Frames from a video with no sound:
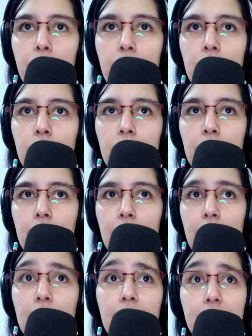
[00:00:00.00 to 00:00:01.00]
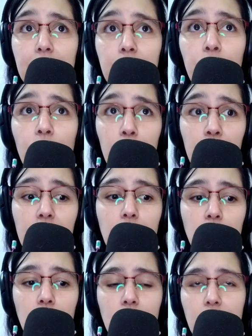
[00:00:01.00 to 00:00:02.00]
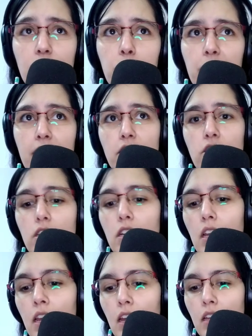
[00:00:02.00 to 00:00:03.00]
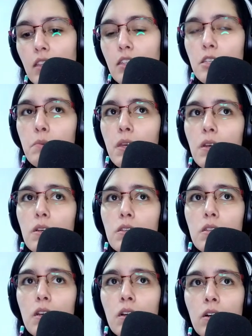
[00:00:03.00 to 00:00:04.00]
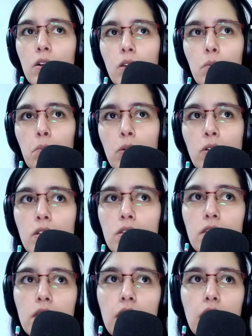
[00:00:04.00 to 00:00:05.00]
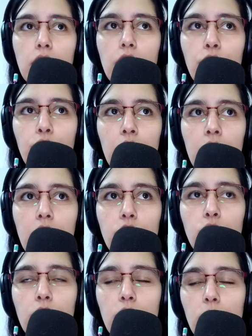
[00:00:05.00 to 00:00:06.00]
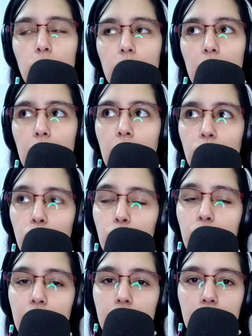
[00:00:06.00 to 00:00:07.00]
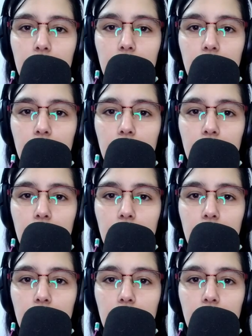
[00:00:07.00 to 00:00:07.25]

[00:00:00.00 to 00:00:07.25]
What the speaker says: That has a very logical explanation, and that's because our computers kind of try to interpret.